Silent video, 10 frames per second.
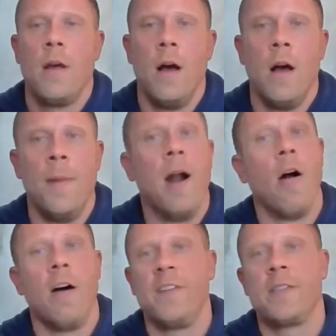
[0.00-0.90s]
Our
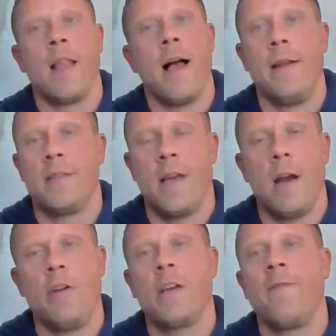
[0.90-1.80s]
office line is
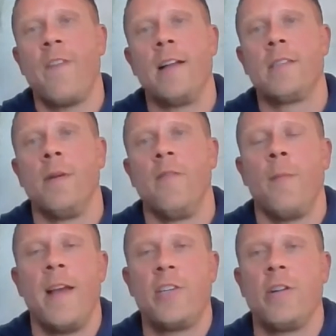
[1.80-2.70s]
there. You can find some
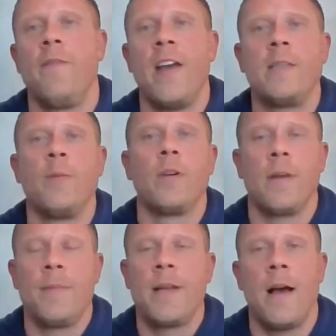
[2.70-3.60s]
information on Facebook
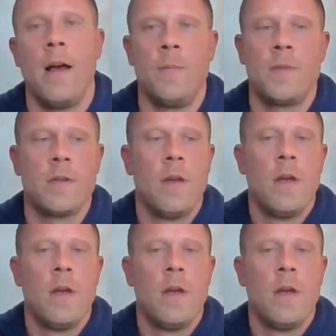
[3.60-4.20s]
sometimes.